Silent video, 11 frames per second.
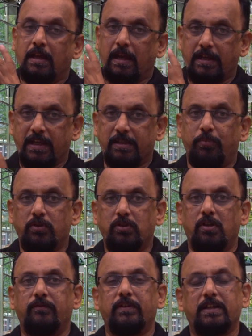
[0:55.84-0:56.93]
An
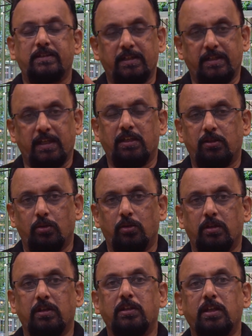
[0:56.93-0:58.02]
exposure of, let's say, 10
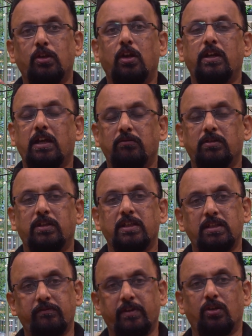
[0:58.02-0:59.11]
crore need not have the
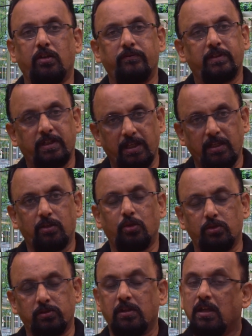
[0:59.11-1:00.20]
risk weight of 10
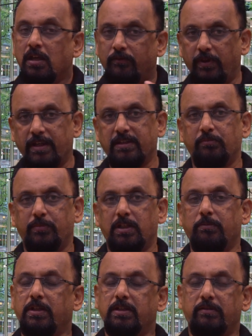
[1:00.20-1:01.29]
crores. For example,
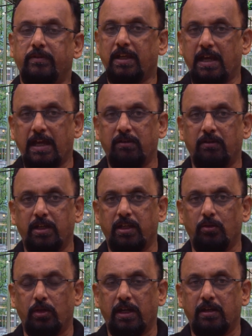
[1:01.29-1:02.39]
if there is a high quality
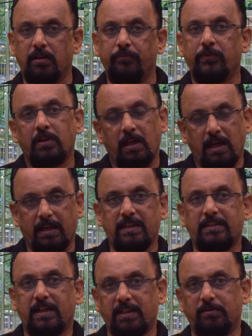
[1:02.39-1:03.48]
collateral
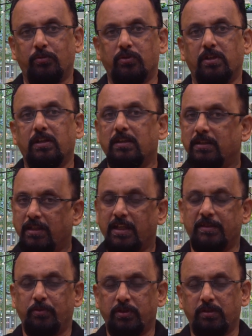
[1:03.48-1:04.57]
against that exposure, then the
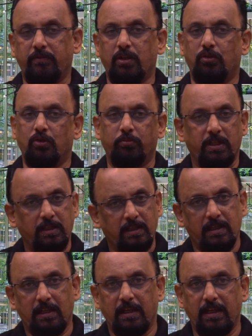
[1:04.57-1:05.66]
exposure value could be
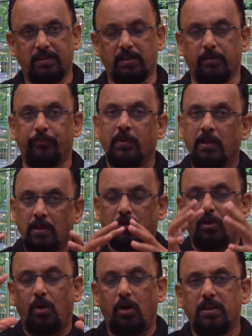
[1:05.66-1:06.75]
lesser.
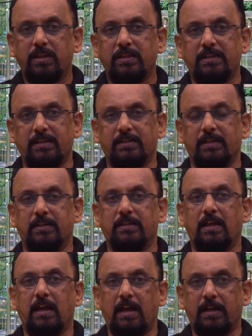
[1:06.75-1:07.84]
So all these
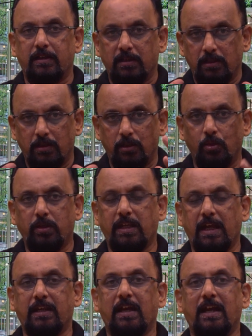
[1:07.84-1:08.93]
assets are looked
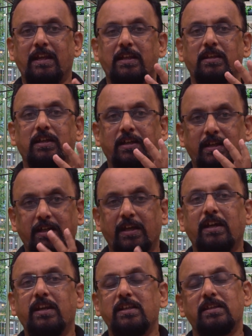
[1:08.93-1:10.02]
at, and then the
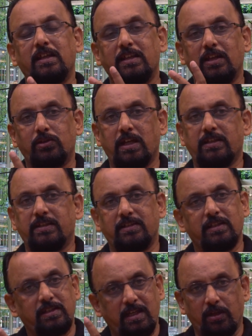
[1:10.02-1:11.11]
credit risk in those
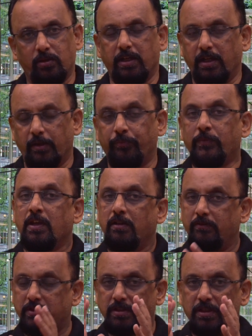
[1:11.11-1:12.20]
assets is calculated,
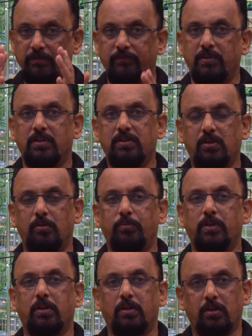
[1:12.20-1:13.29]
which is the first
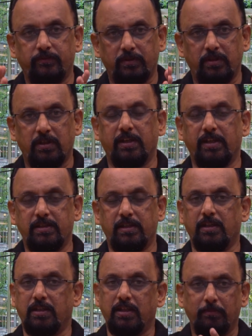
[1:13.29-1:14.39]
component of risk
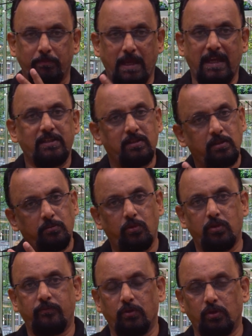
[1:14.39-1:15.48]
in the bank's
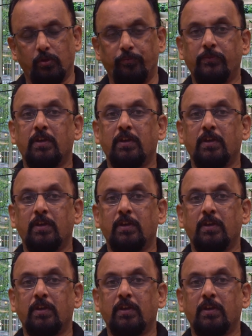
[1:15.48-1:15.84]
portfolio.